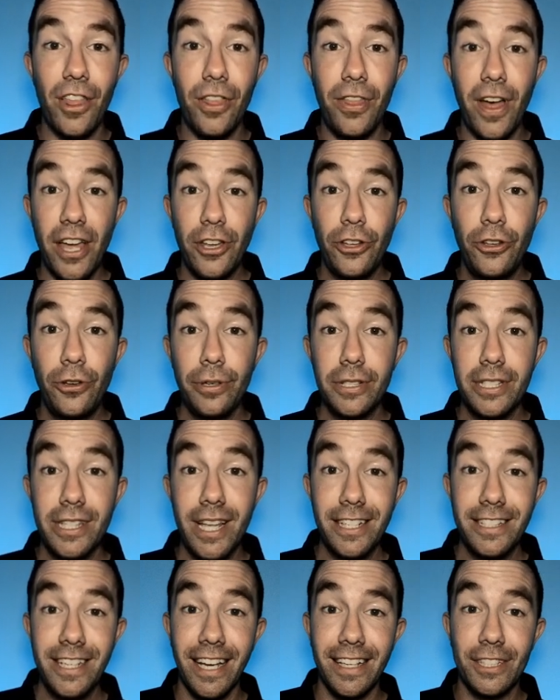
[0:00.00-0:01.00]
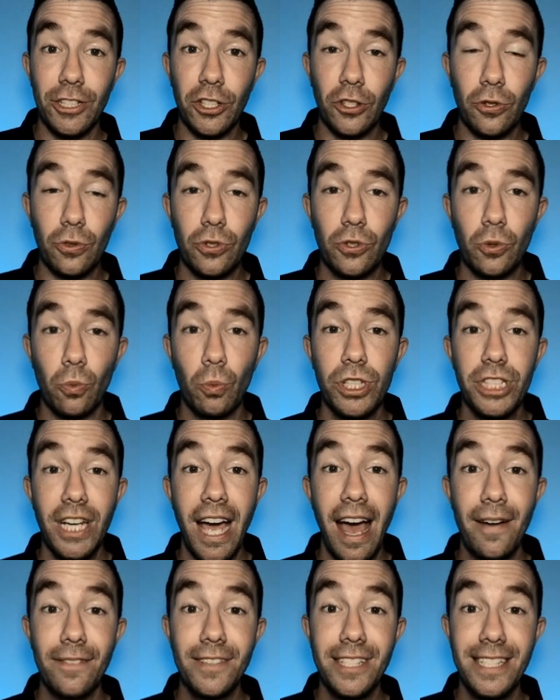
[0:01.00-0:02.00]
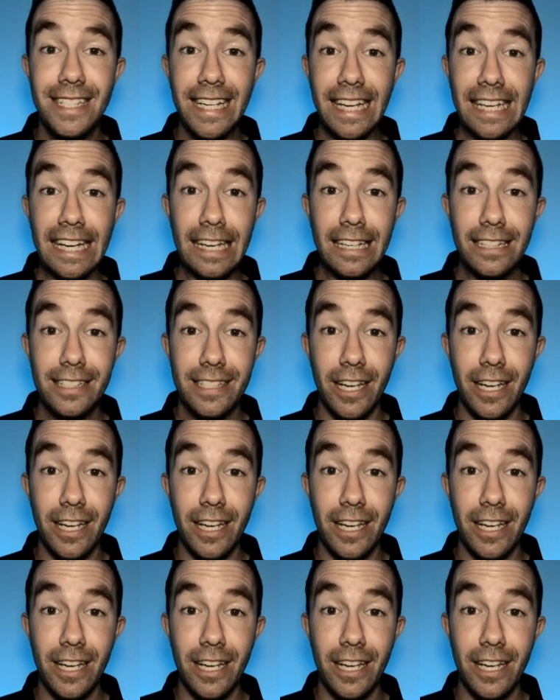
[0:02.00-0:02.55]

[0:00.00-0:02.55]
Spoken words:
They use their tentacles, which have stinging